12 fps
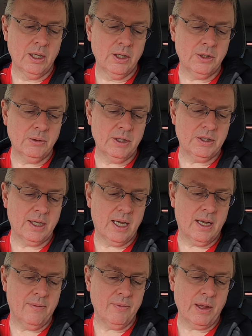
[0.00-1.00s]
So it's
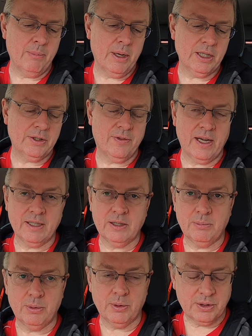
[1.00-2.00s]
a much
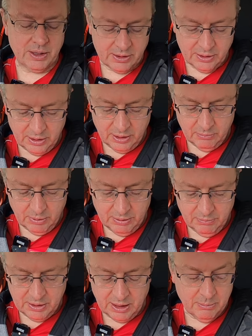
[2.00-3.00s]
faster processor than the one
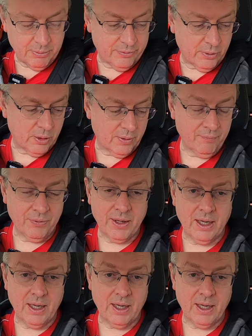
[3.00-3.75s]
that was in it before,